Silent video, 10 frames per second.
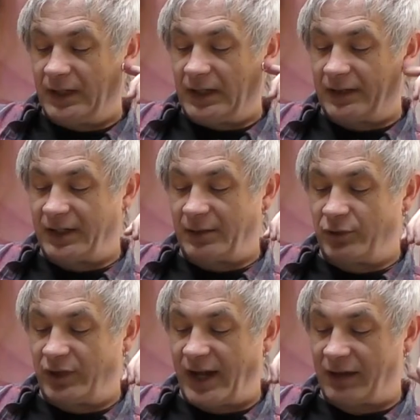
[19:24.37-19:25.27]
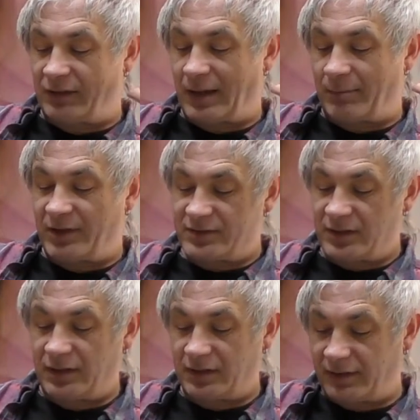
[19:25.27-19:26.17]
I think I put hand clapping
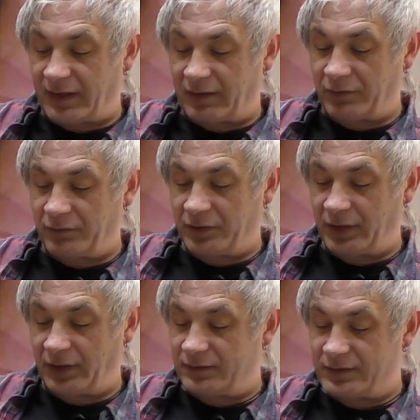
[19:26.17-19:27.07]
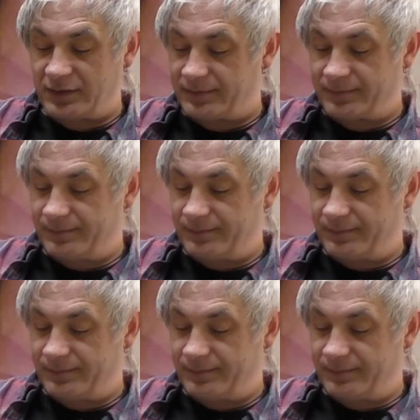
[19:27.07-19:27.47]
song because that one really just